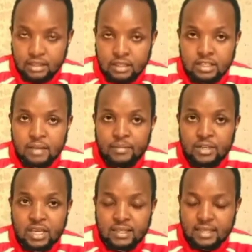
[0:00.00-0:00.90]
This is a
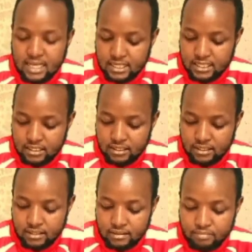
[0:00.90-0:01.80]
major third.
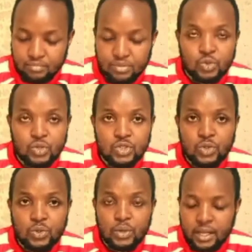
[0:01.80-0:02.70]
Between
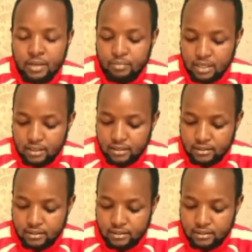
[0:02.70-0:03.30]
do and mi,